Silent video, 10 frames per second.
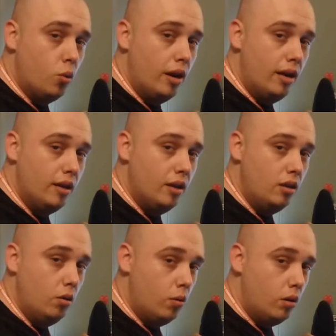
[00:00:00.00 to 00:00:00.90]
etiquette. You
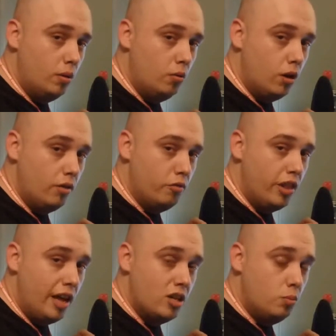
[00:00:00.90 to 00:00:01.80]
don't want to be running
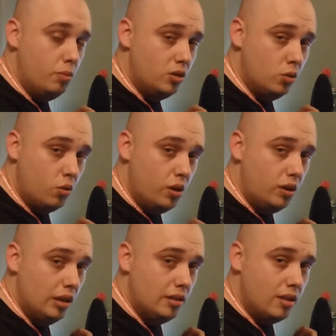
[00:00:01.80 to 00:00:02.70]
Flash, BitTorrent,
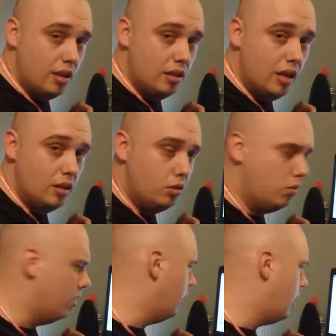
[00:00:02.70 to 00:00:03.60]
things like that through
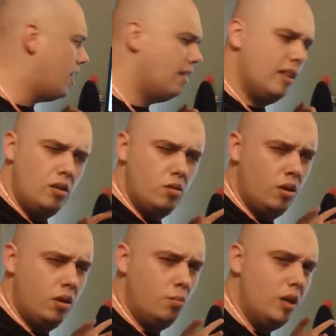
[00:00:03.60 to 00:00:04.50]
it. Not that you
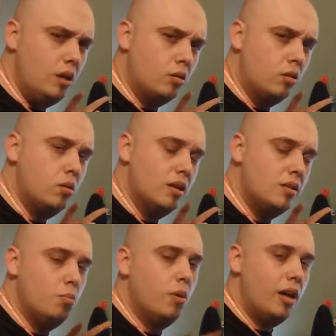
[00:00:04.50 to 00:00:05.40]
could be through this,
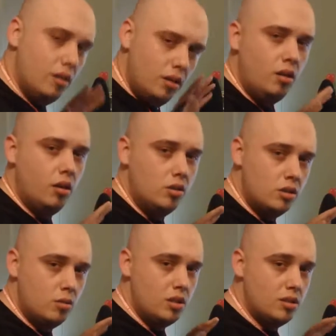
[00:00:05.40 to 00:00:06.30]
but, you know, just
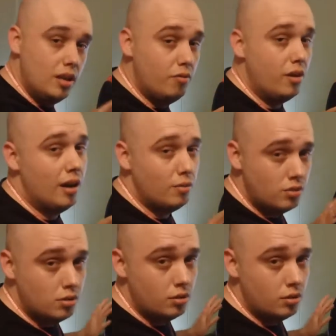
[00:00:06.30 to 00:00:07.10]
to be safe, I have to